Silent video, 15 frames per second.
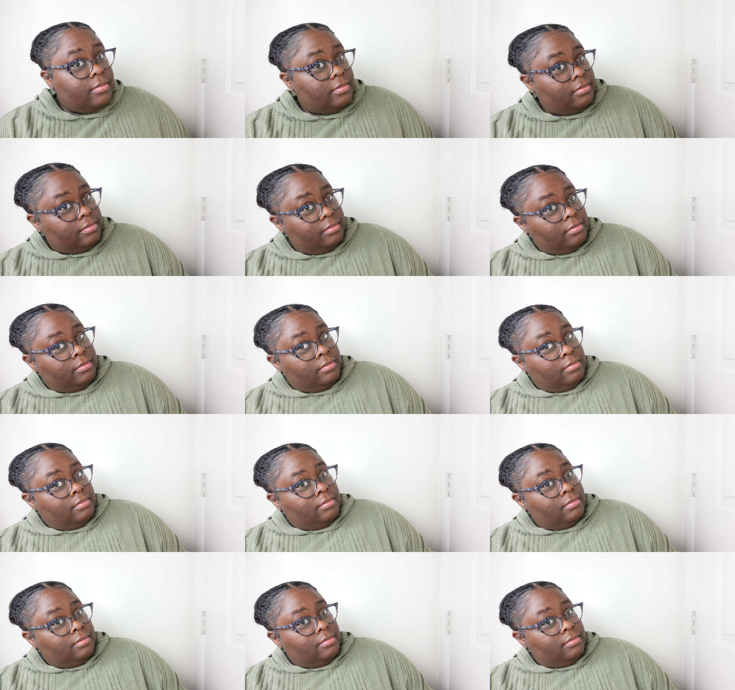
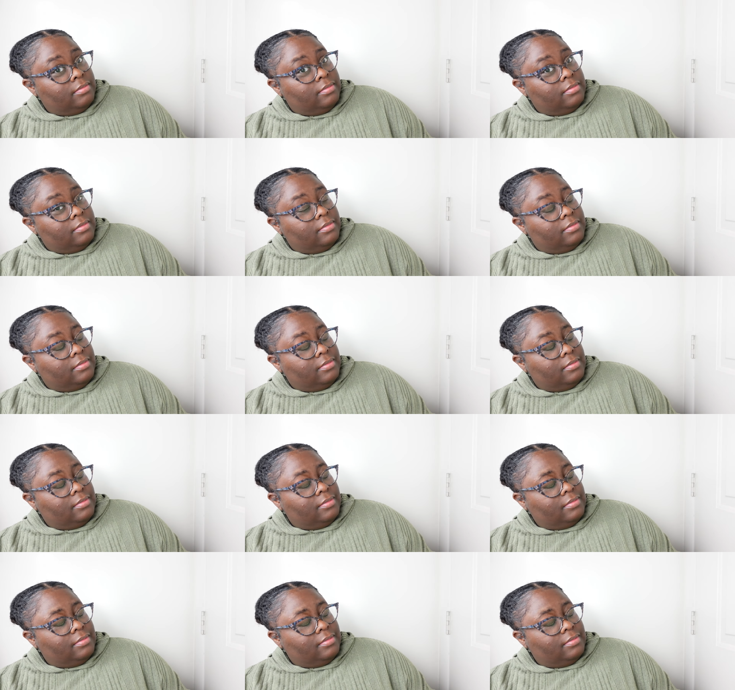Nobody speaks.